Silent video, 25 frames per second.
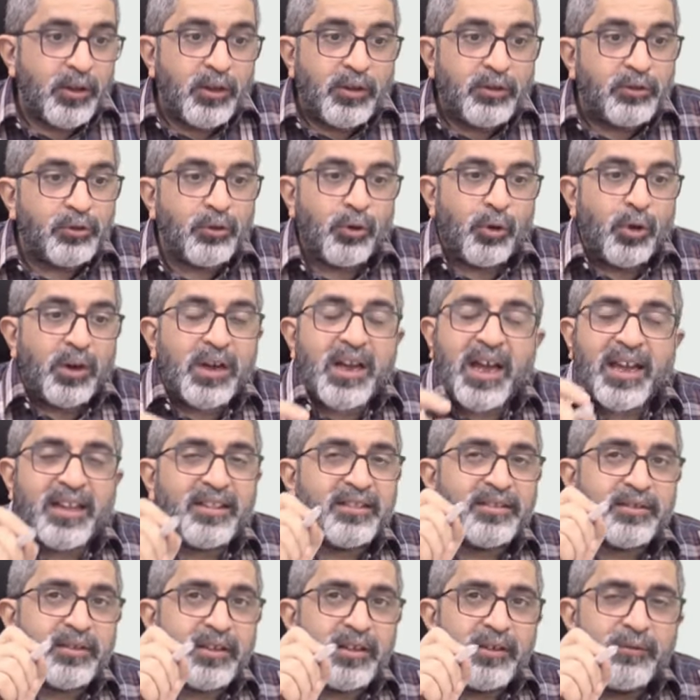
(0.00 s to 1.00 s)
So
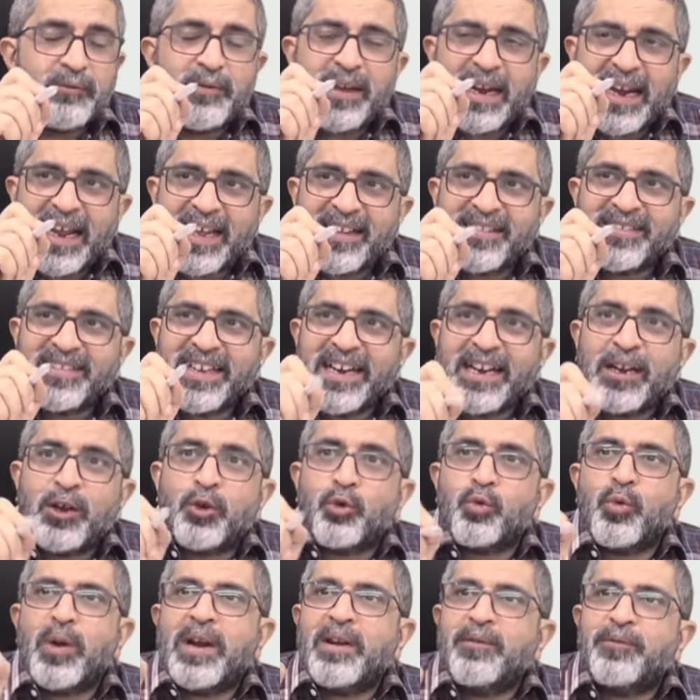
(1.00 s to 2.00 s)
guys, when I say
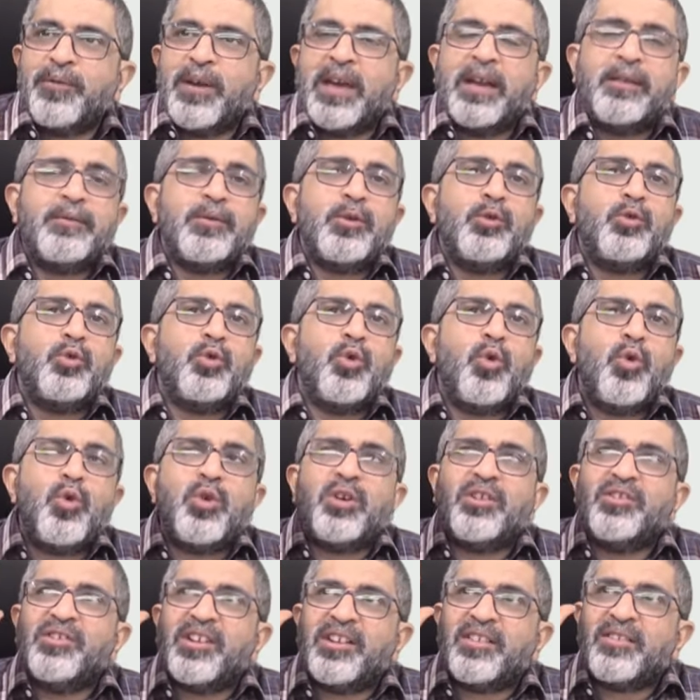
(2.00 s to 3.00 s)
true and fair view,
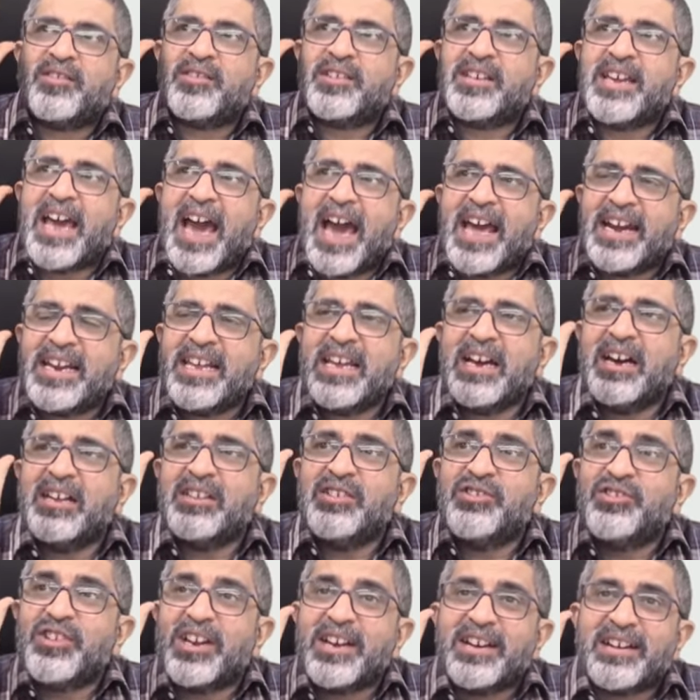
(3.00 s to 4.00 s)
don't just carry a
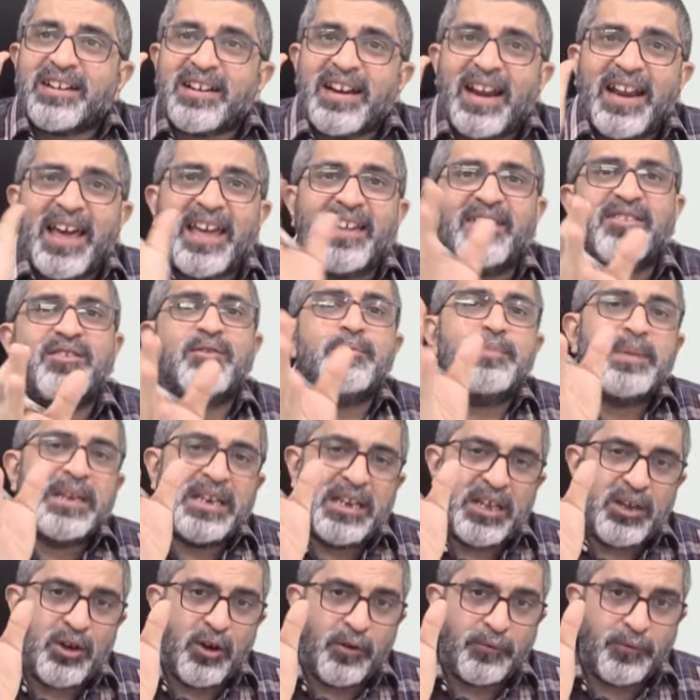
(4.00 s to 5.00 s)
generalized
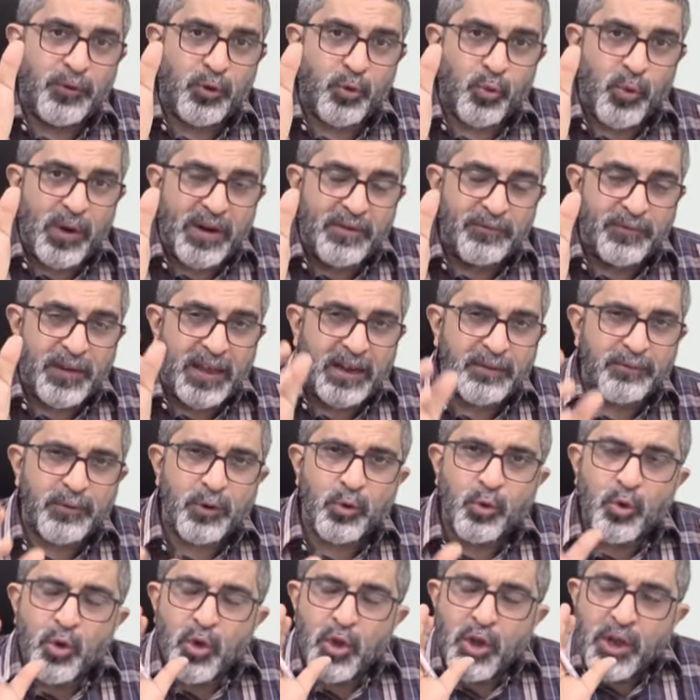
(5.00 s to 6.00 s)
meaning of true and fair
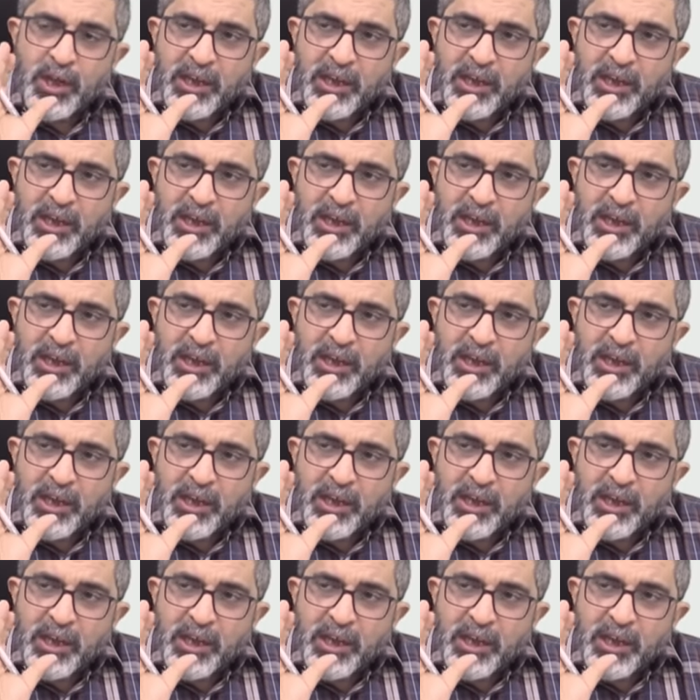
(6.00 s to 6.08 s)
view.